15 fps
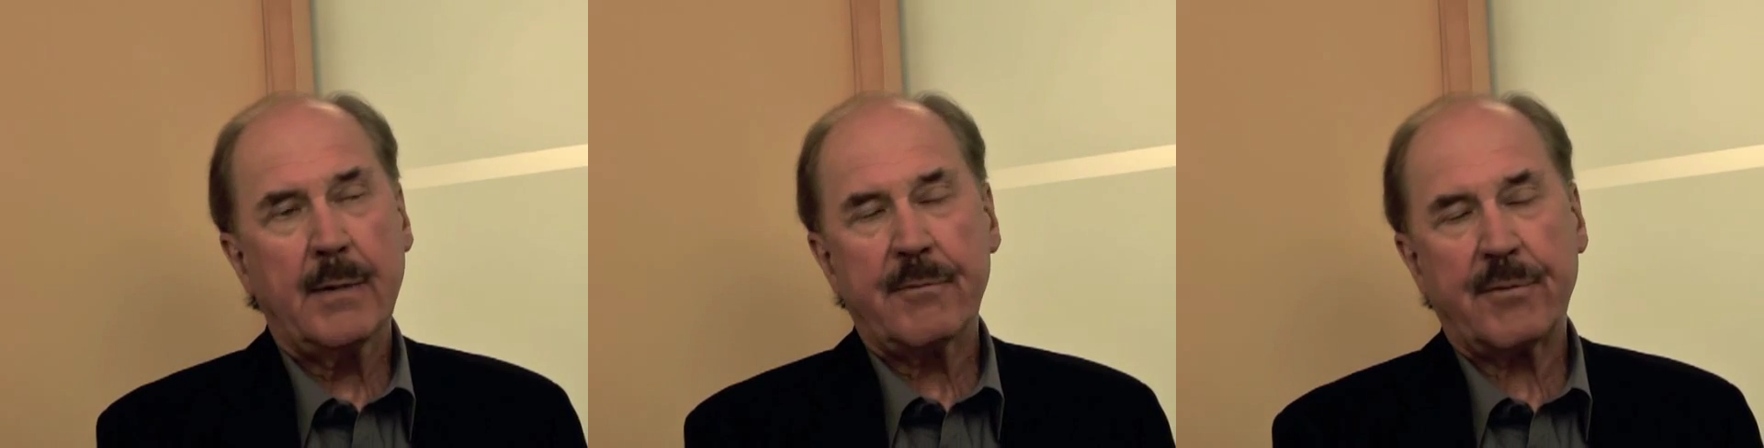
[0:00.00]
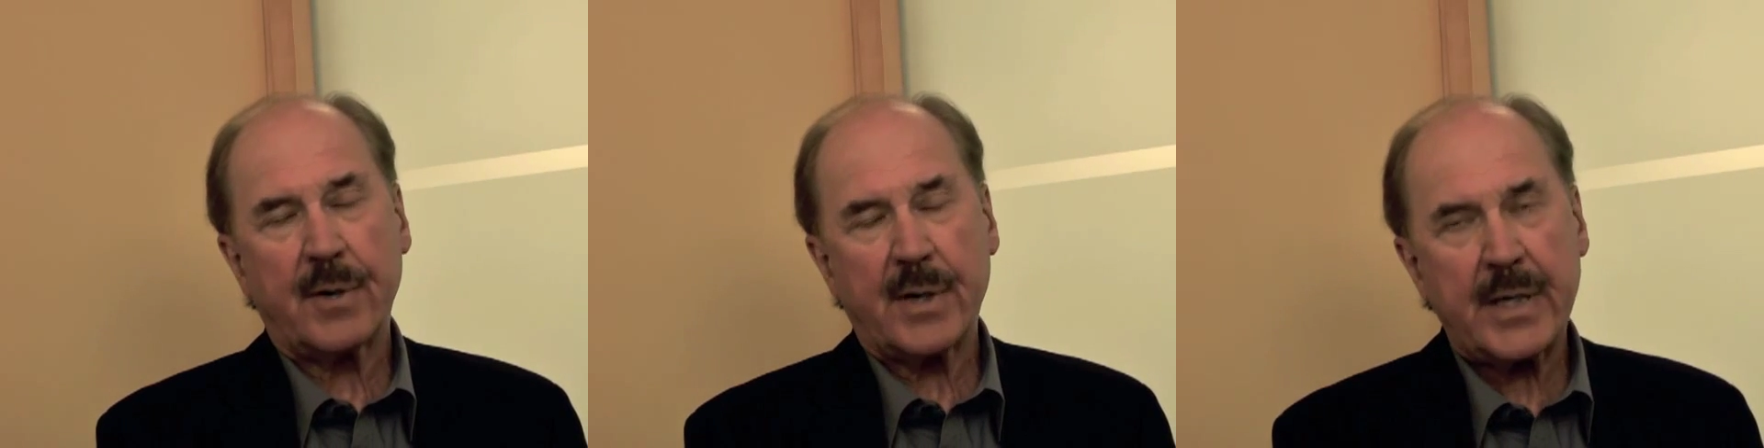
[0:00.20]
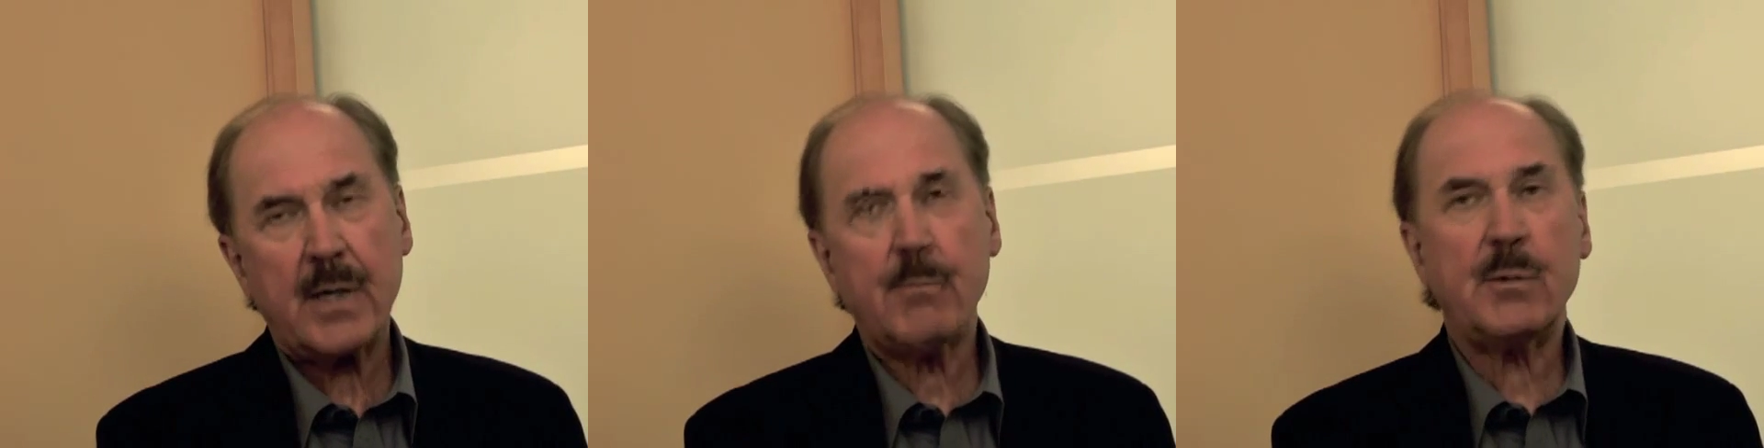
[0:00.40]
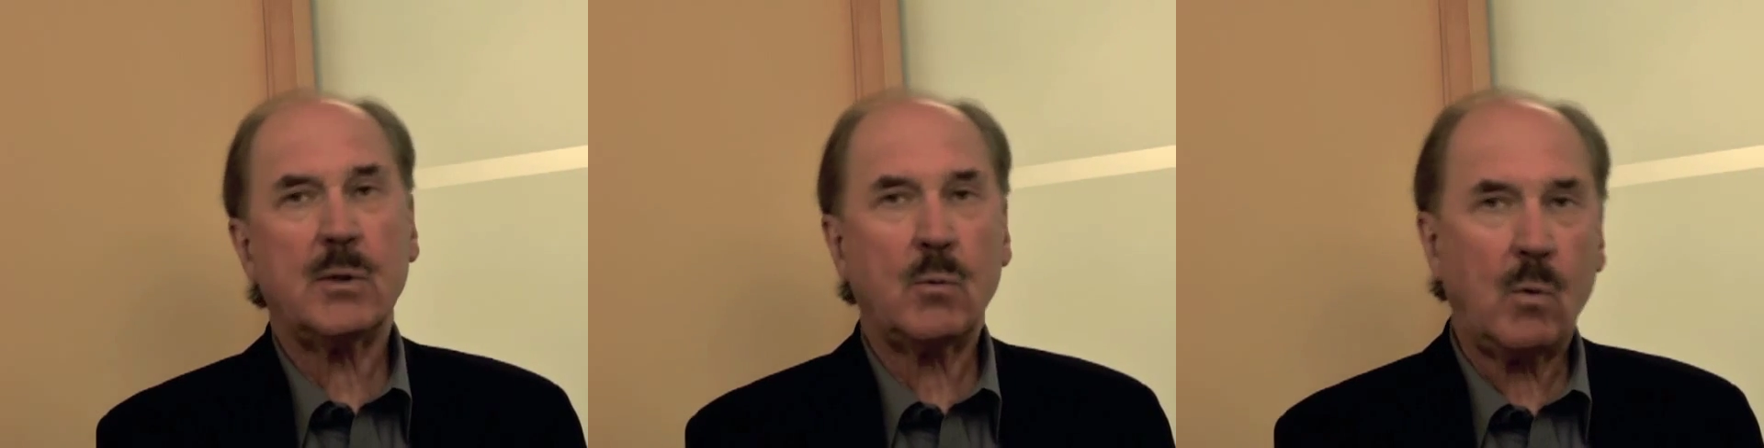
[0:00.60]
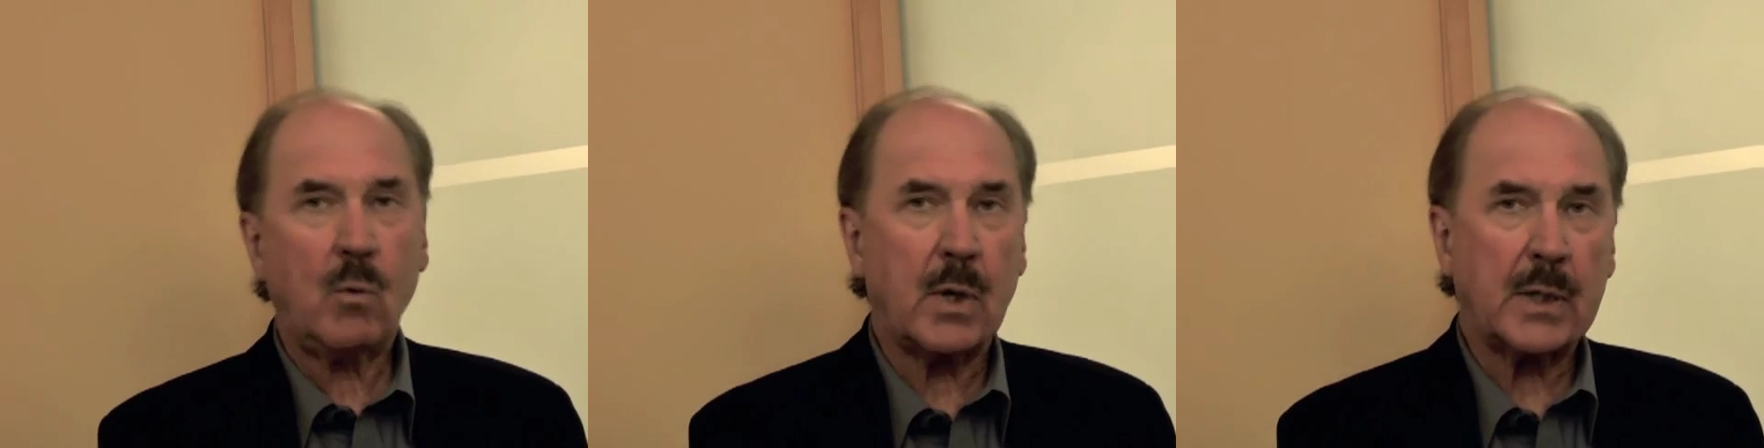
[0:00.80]
for him it
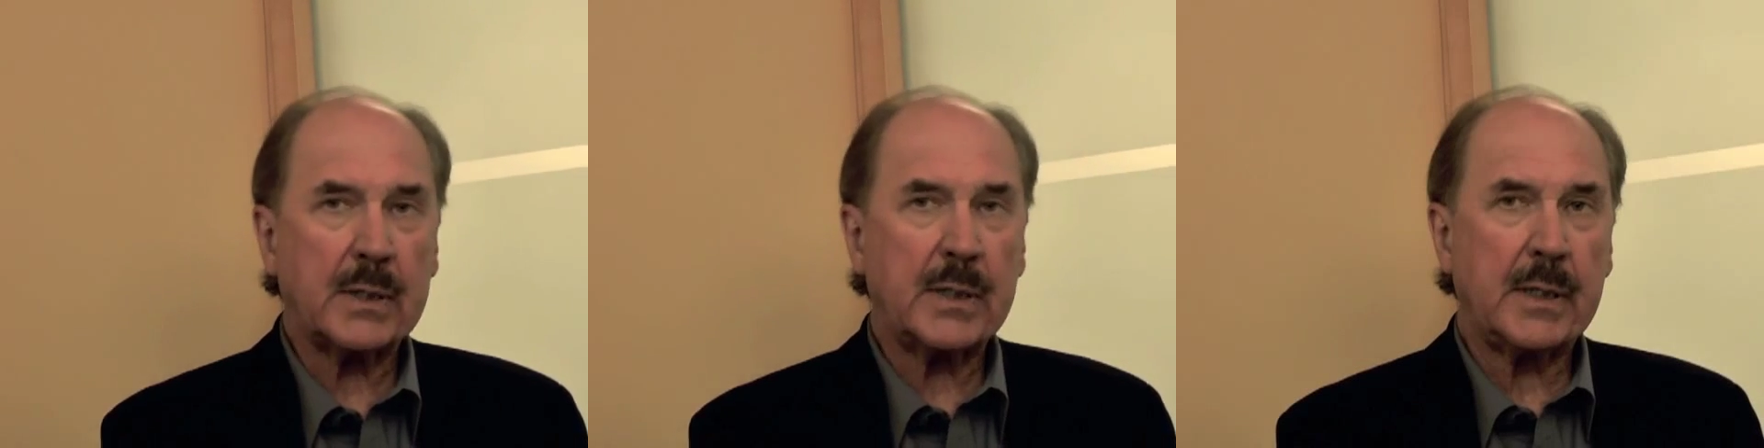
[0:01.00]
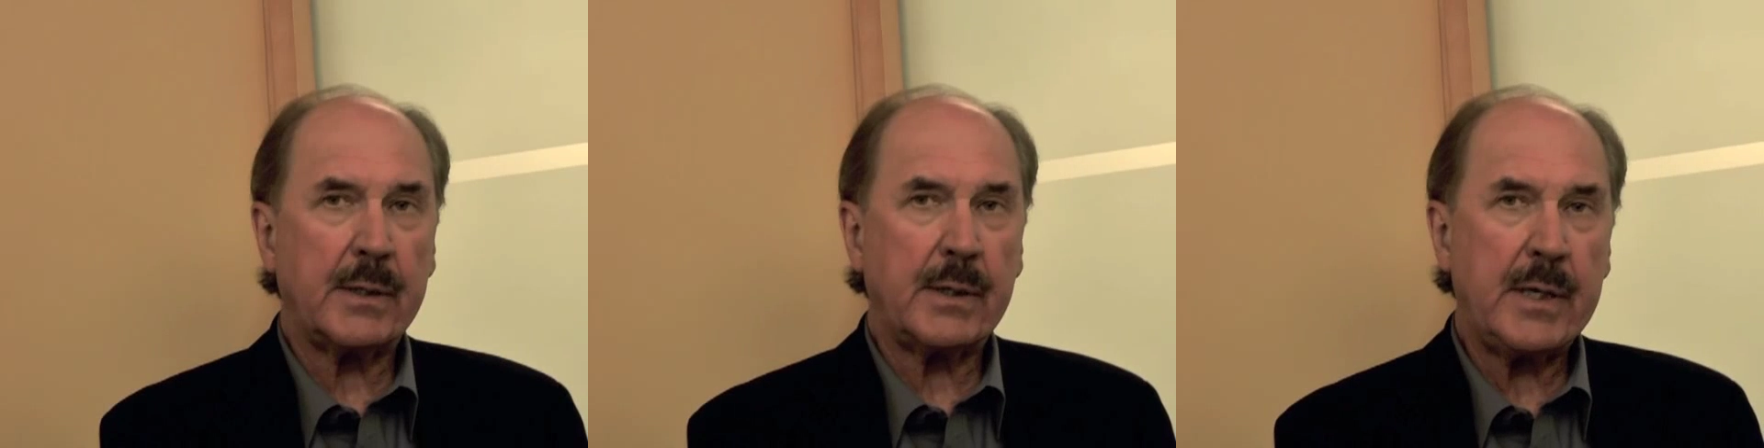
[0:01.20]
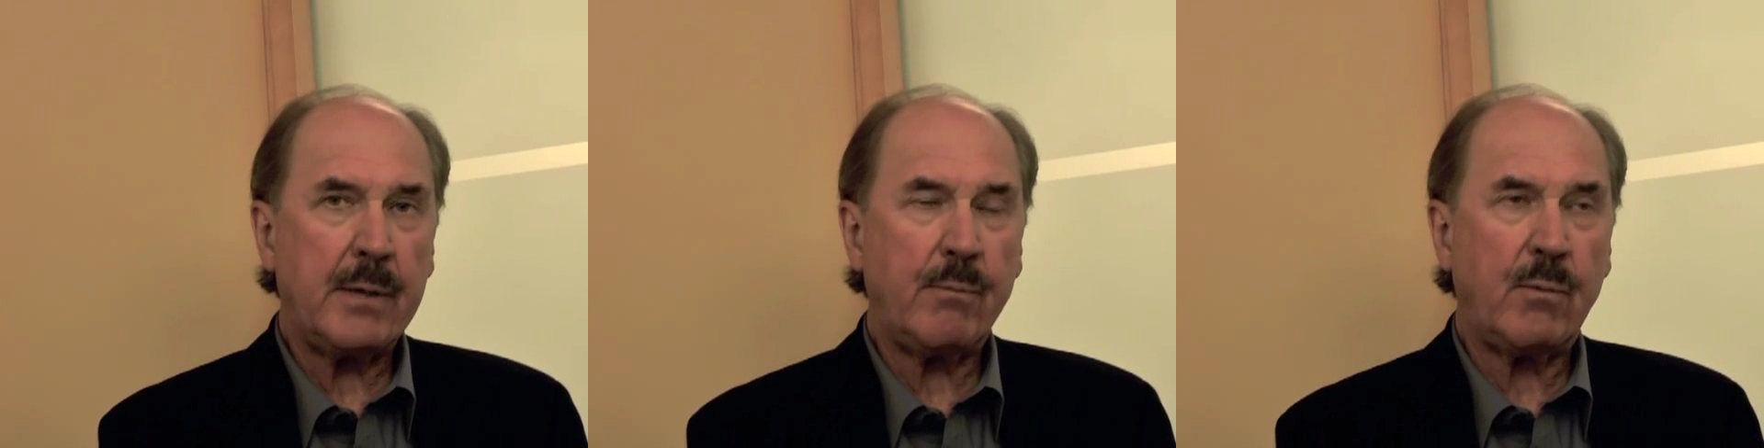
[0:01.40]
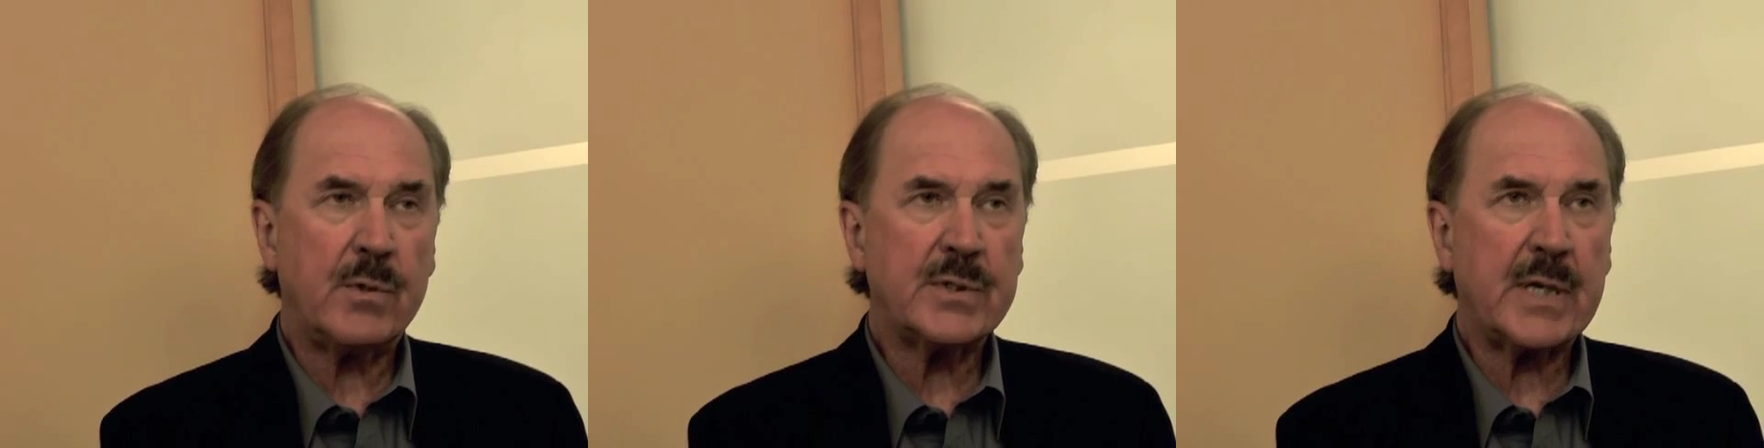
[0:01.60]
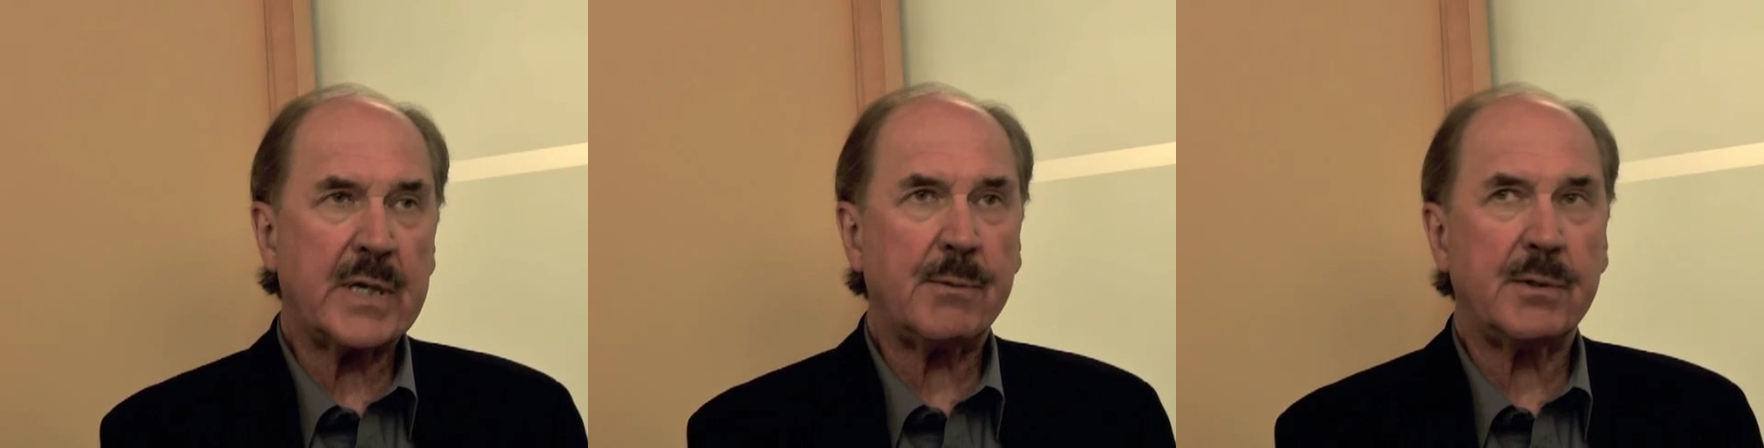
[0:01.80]
worked, and he
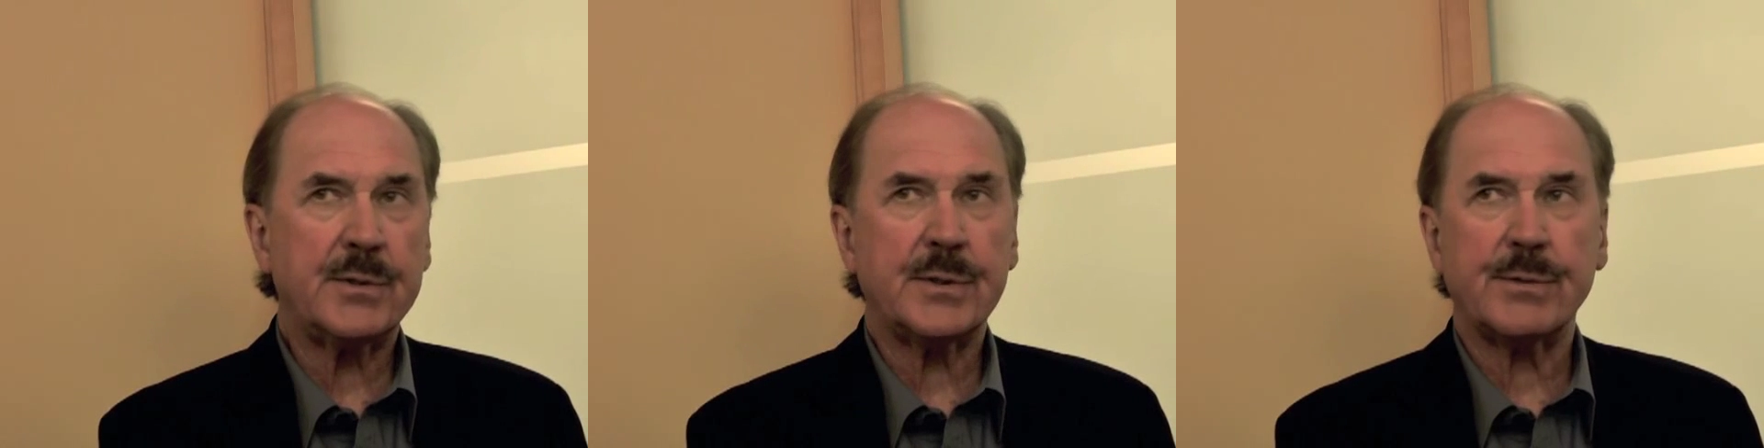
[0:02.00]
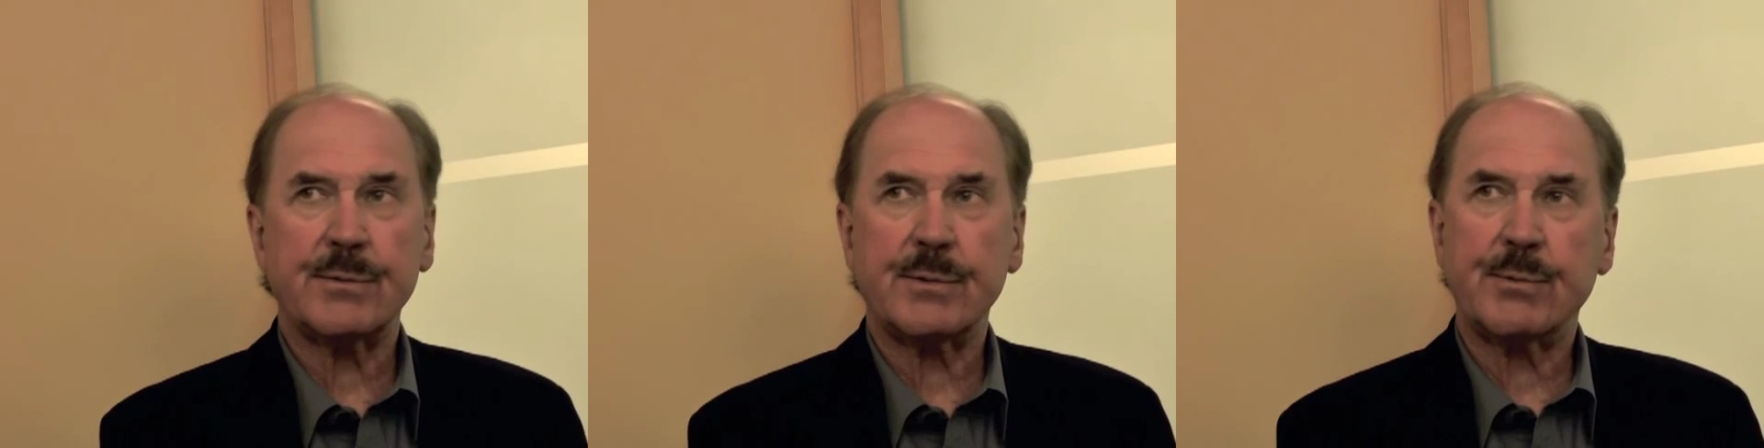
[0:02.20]
was able to